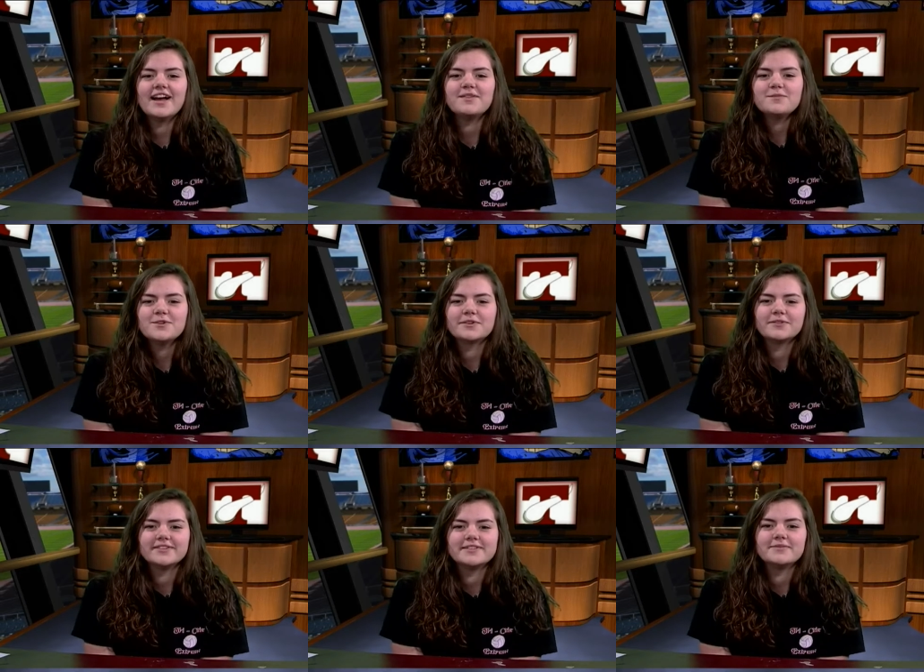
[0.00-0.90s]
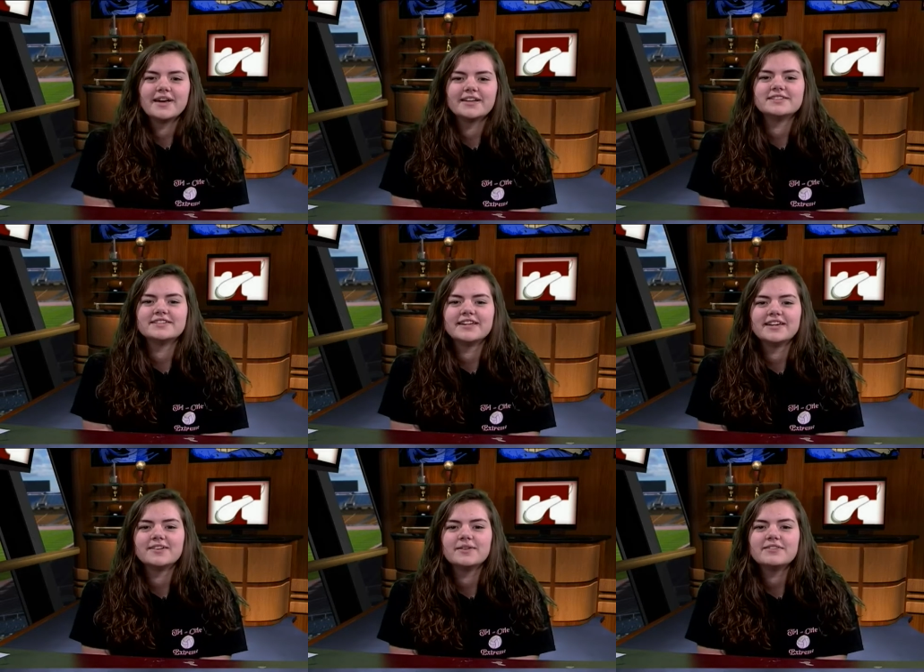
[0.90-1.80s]
I'm doing really bad
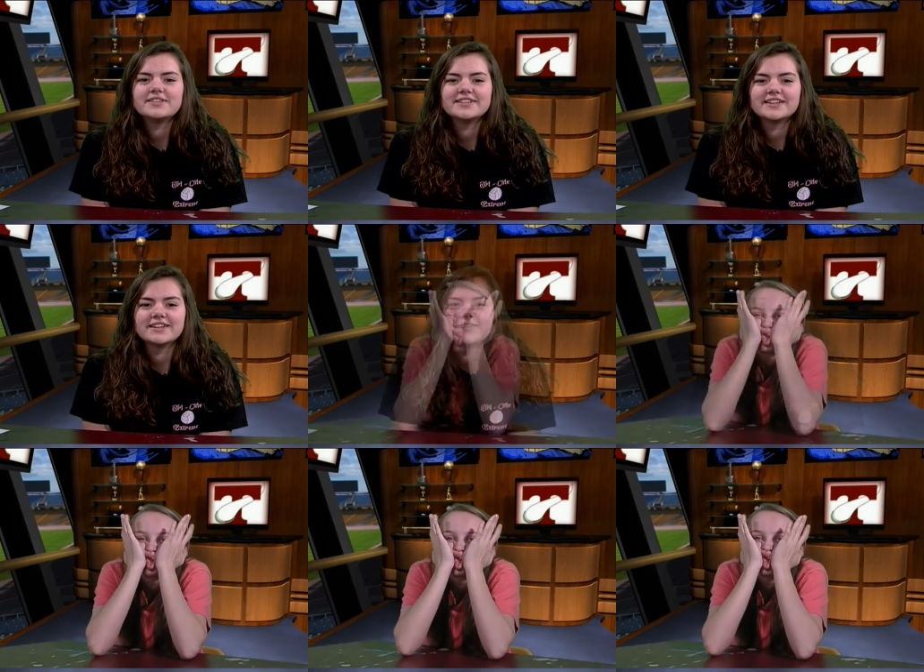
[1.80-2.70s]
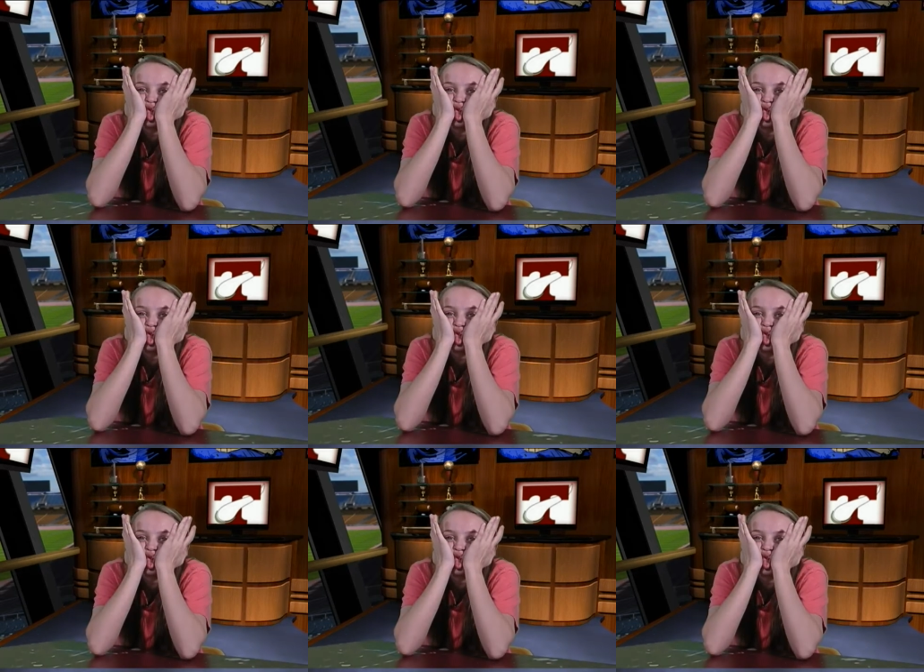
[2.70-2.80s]
today. We haven't done it in a while.